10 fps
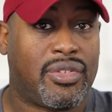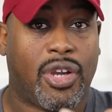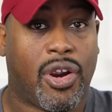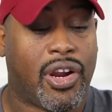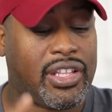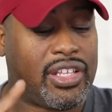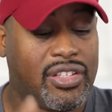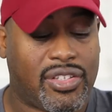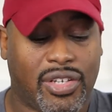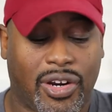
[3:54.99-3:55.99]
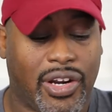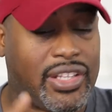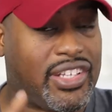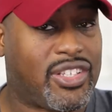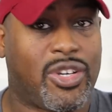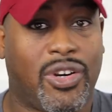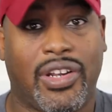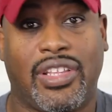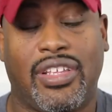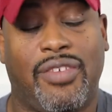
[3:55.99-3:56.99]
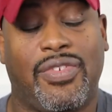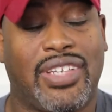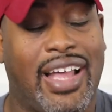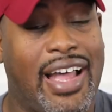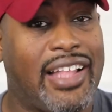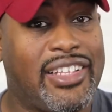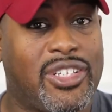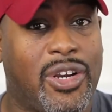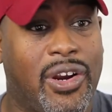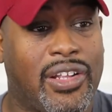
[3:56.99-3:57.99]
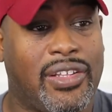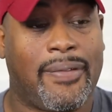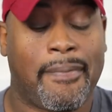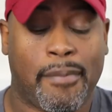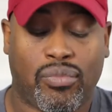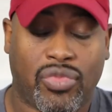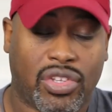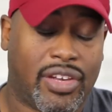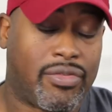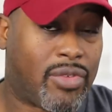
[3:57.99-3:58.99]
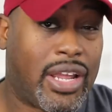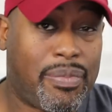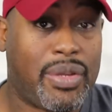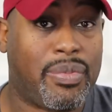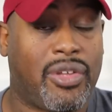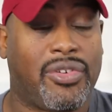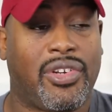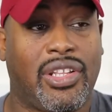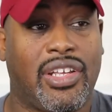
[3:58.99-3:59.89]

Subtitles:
targeted. If it's highly targeted, you have the right people on your